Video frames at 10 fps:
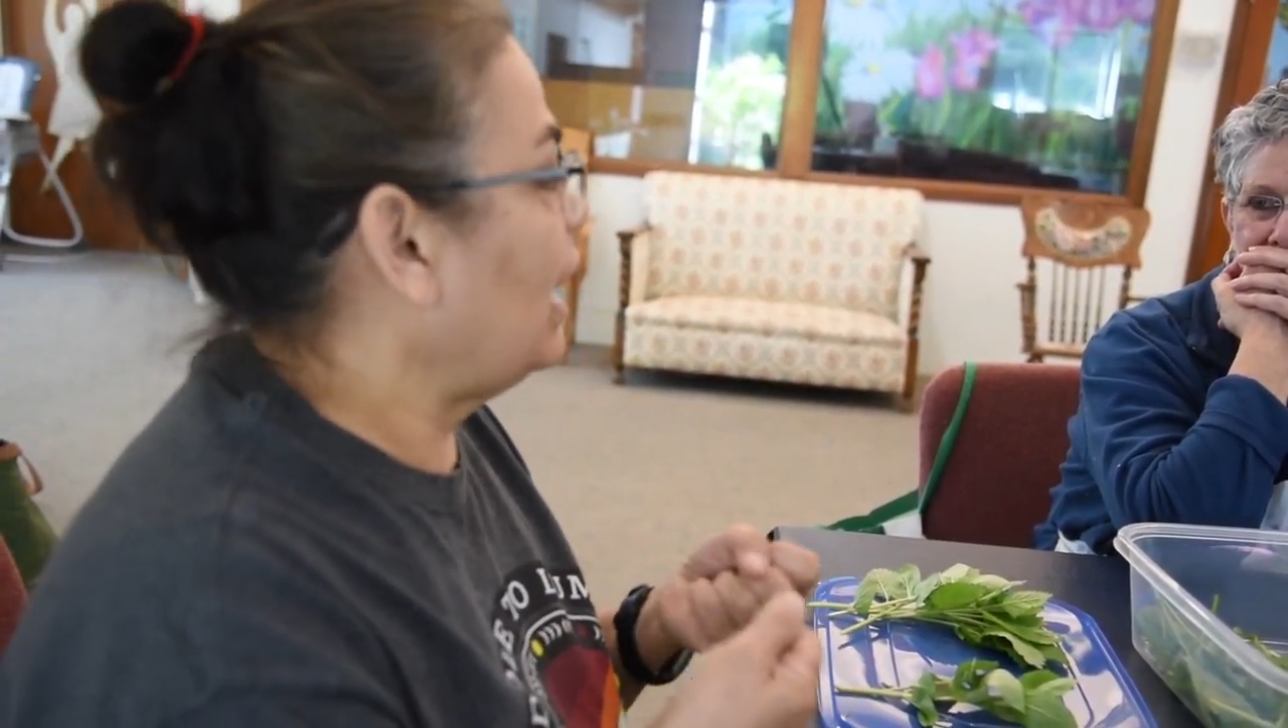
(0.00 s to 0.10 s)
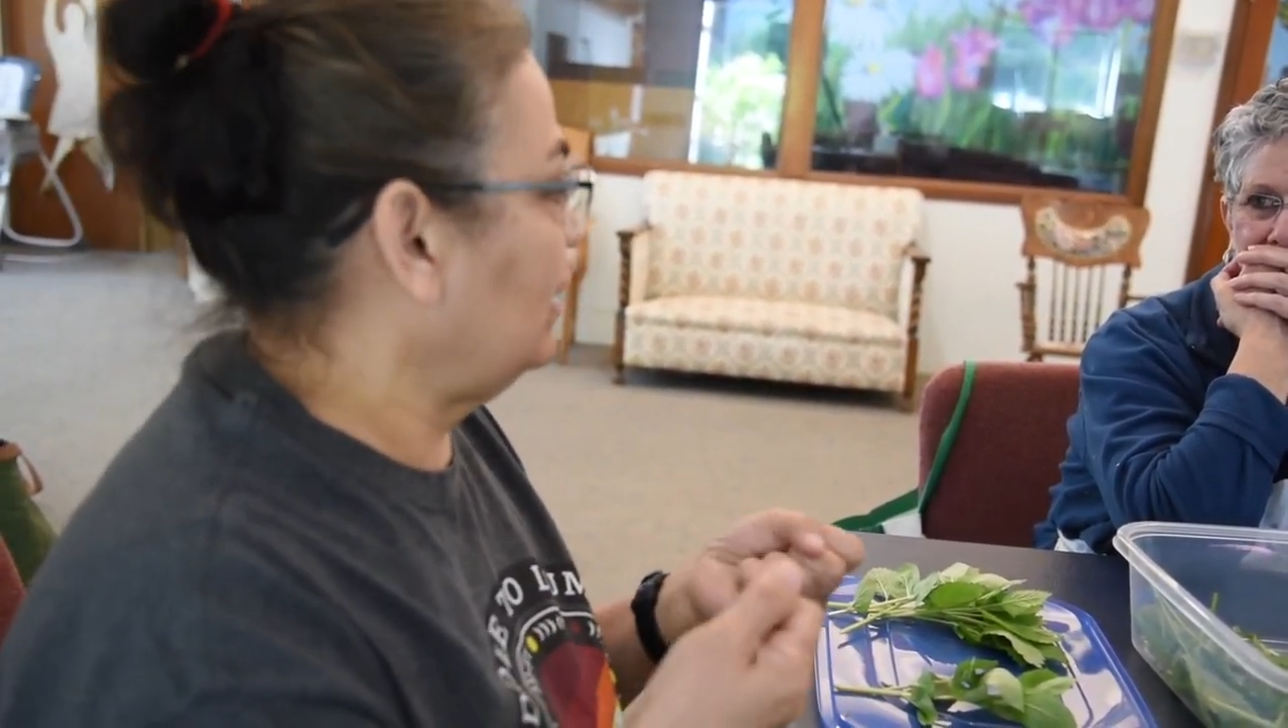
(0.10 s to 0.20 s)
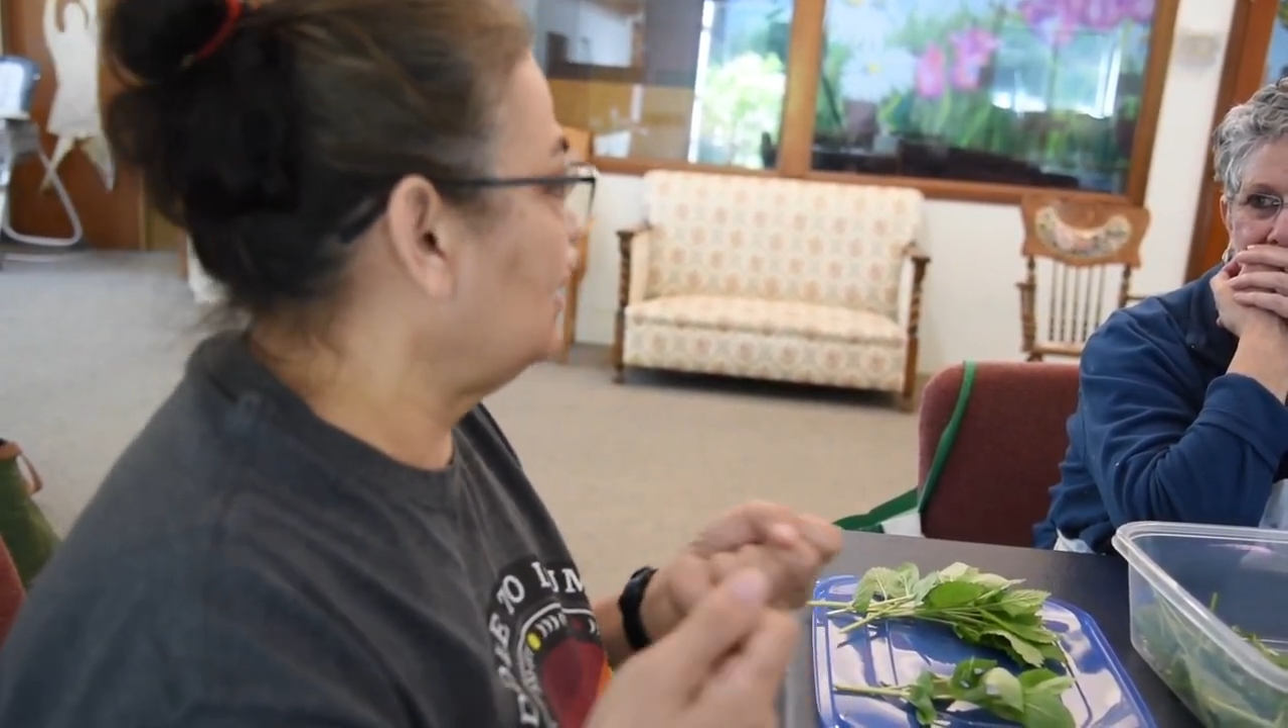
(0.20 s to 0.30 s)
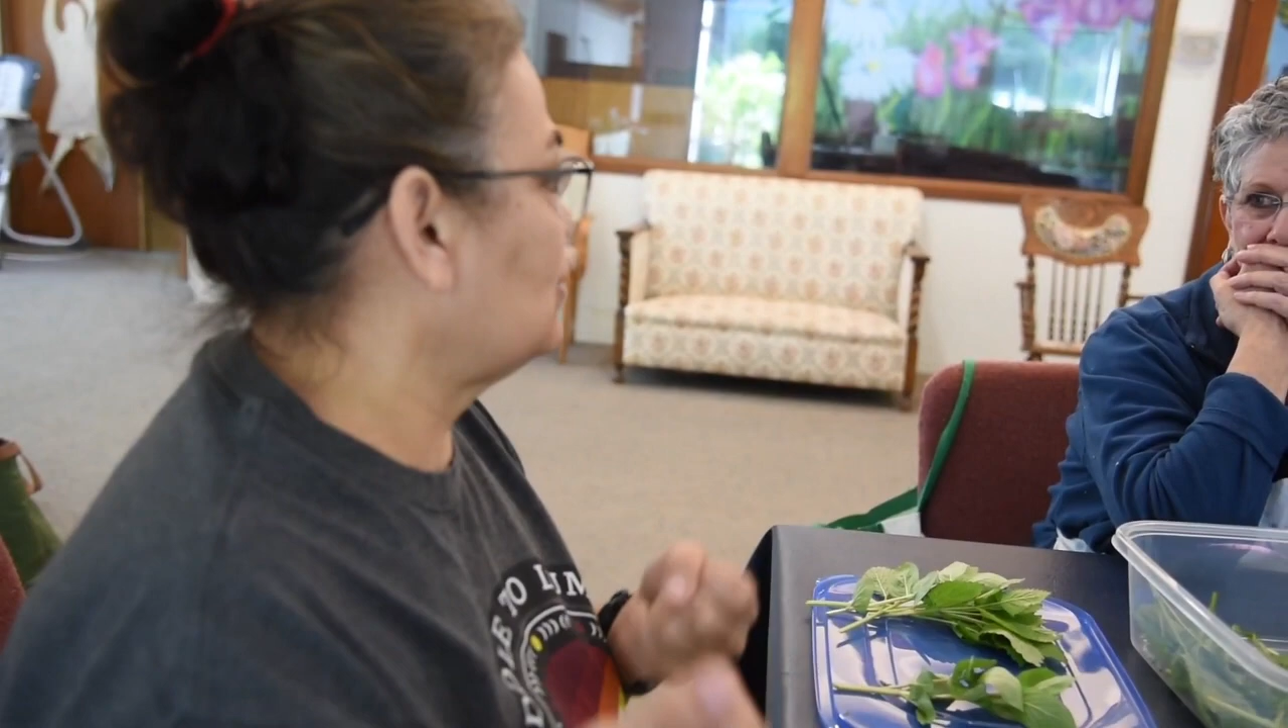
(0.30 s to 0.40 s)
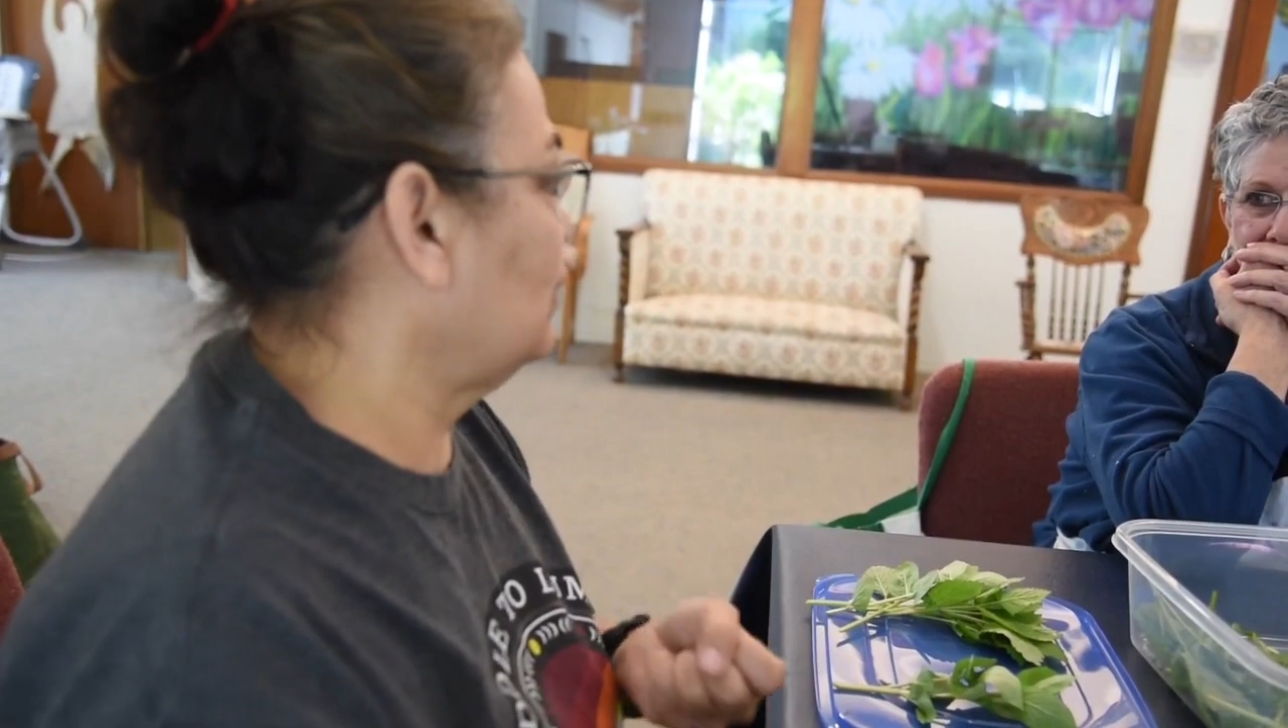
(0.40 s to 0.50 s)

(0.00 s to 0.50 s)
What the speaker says: Island is